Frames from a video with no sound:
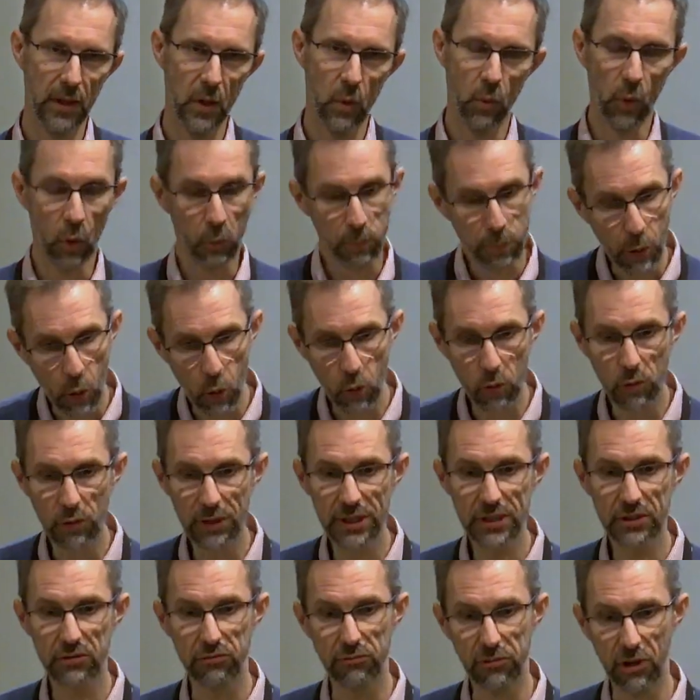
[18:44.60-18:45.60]
Well, Paul
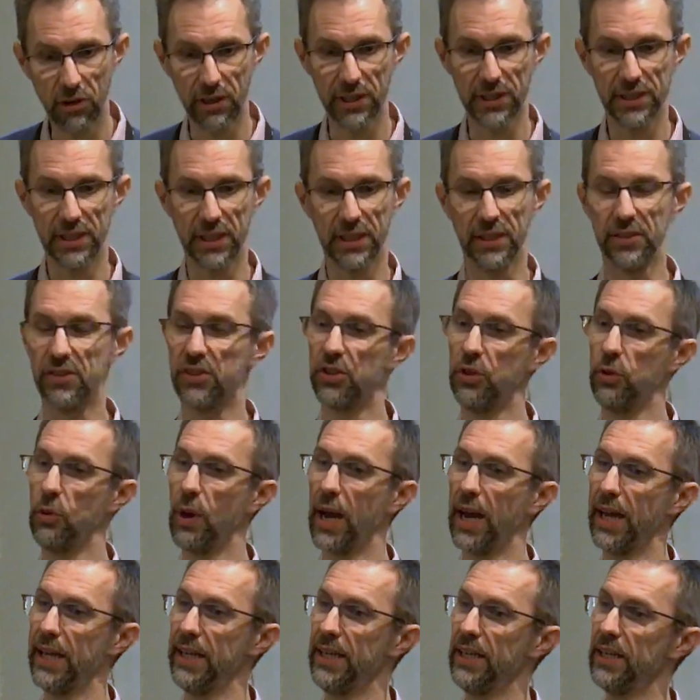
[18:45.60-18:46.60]
is writing to
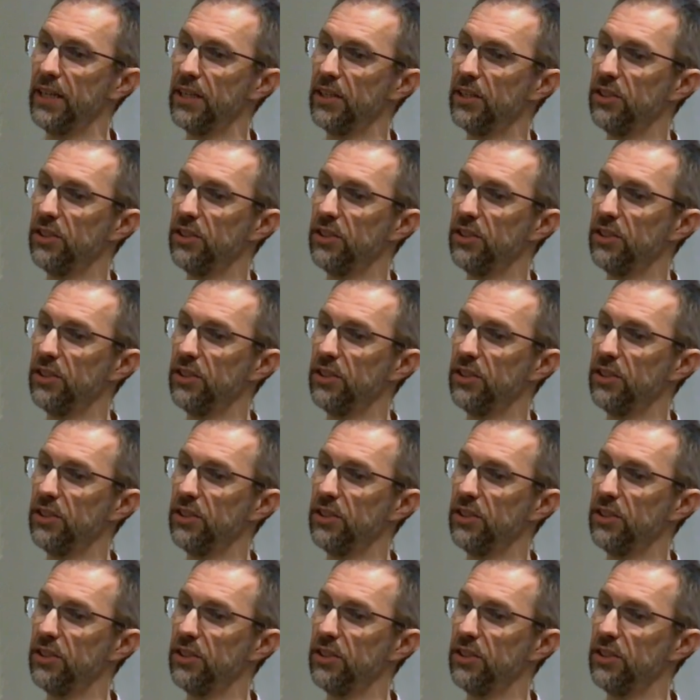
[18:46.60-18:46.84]
a